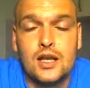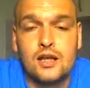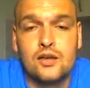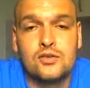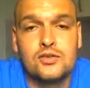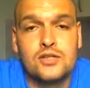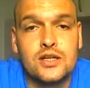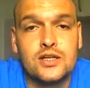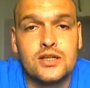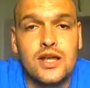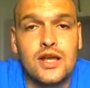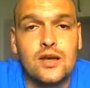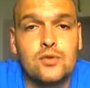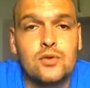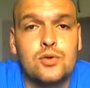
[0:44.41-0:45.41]
Alongside
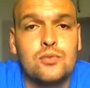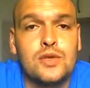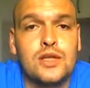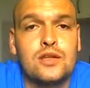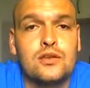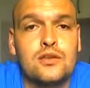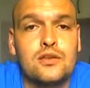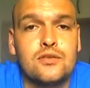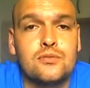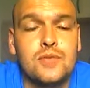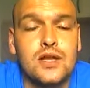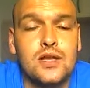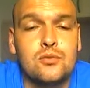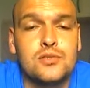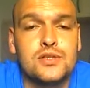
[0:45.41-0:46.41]
that will be the
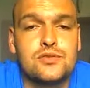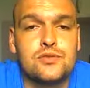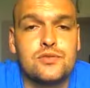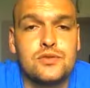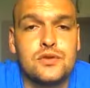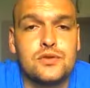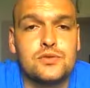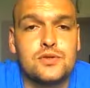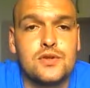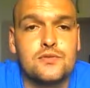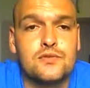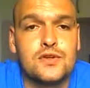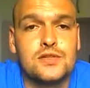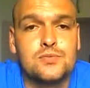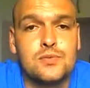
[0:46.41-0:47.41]
Mental Mist Reviews
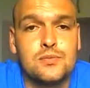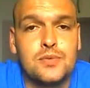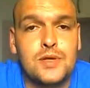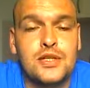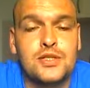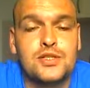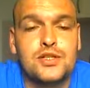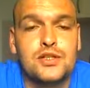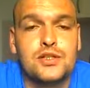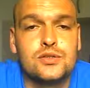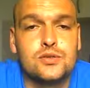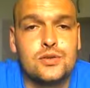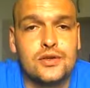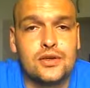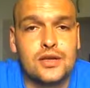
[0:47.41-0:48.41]
Facebook page,
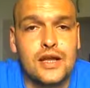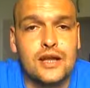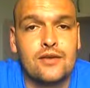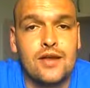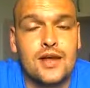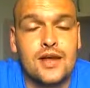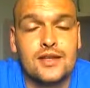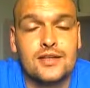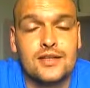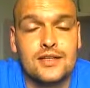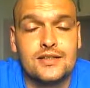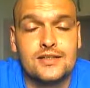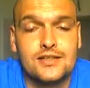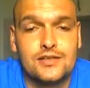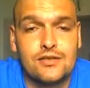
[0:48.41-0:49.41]
Twitter account and
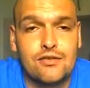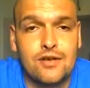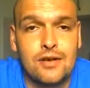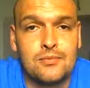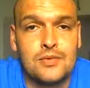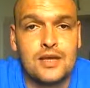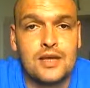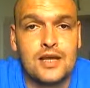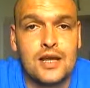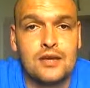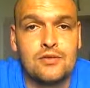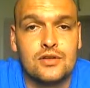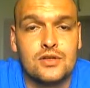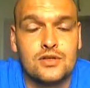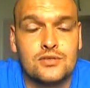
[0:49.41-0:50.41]
Instagram
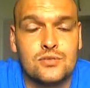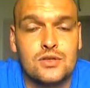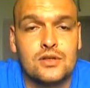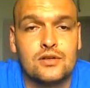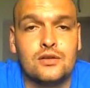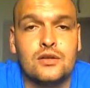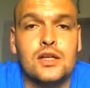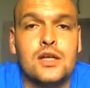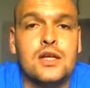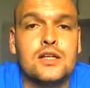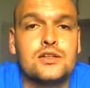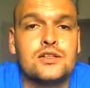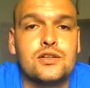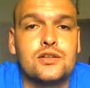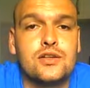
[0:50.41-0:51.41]
account as well.
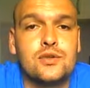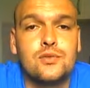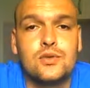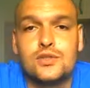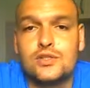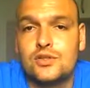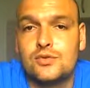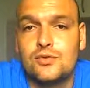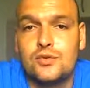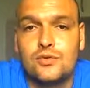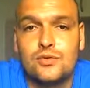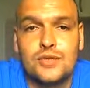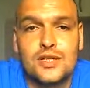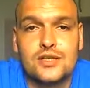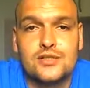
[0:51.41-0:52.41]
So you know what to do with
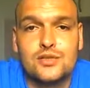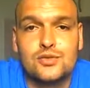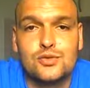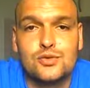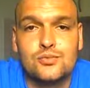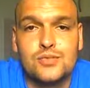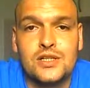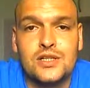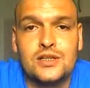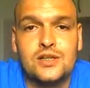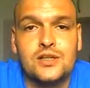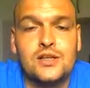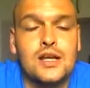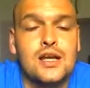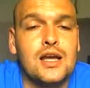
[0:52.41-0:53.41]
all that social media
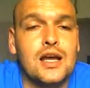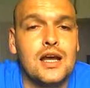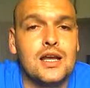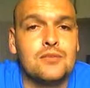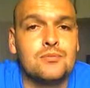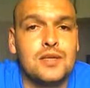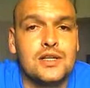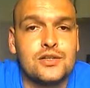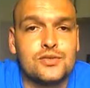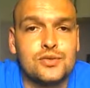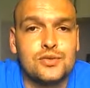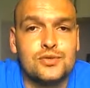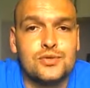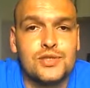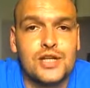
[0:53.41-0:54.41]
and make
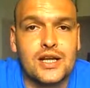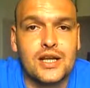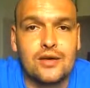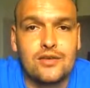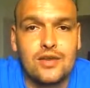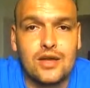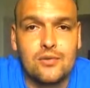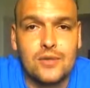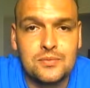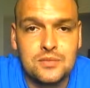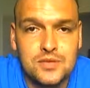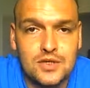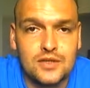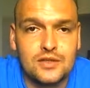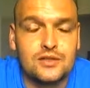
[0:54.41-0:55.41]
sure you check out that
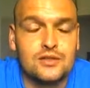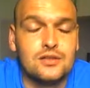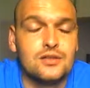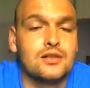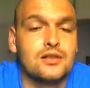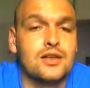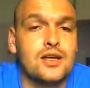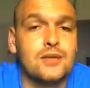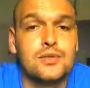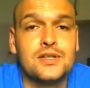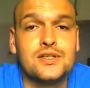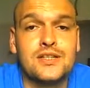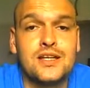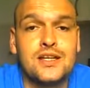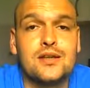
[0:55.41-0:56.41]
website. That
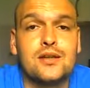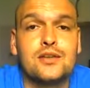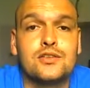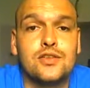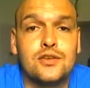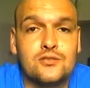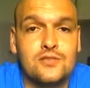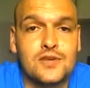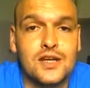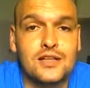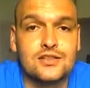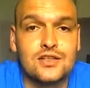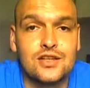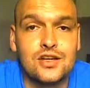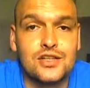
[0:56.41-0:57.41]
being said, don't
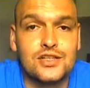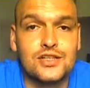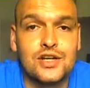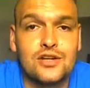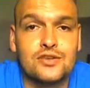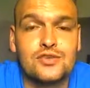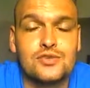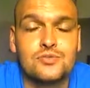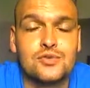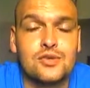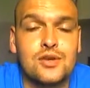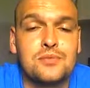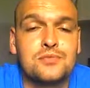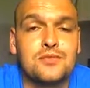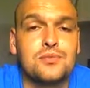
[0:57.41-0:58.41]
forget to like, share and
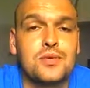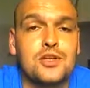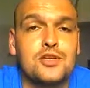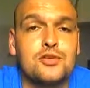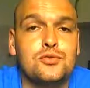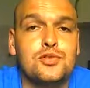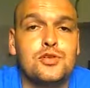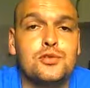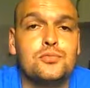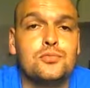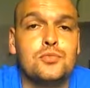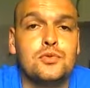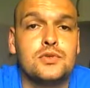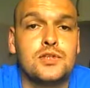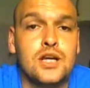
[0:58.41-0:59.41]
subscribe to my YouTube
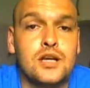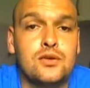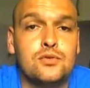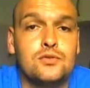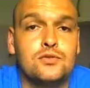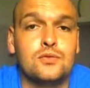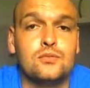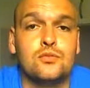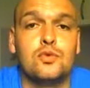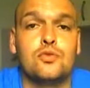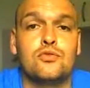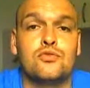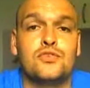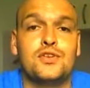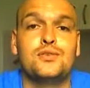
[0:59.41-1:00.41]
channel for
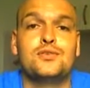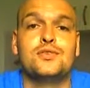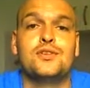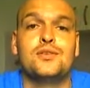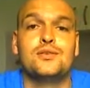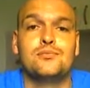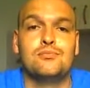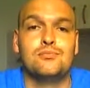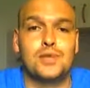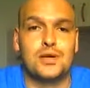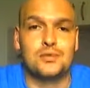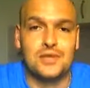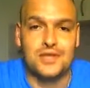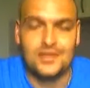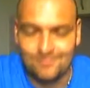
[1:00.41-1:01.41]
more reviews by
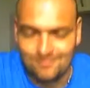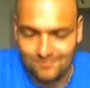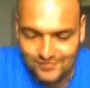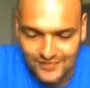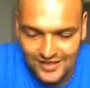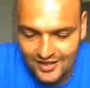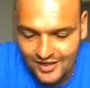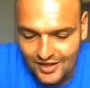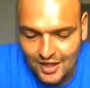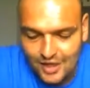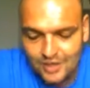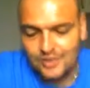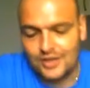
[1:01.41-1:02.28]
me.